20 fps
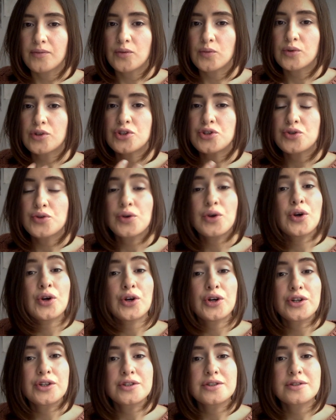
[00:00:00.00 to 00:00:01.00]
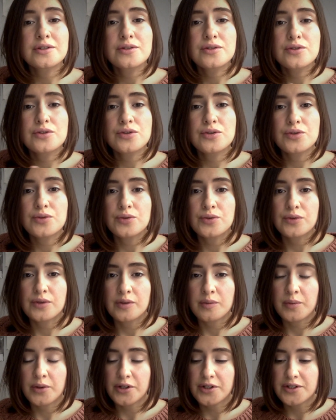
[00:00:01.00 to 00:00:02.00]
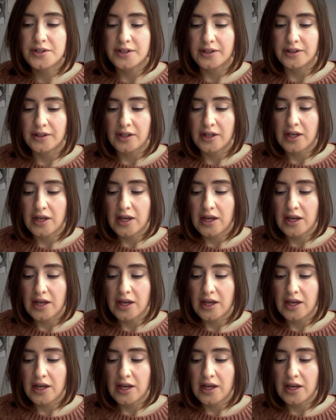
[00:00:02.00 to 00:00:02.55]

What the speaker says: what you heard to the person,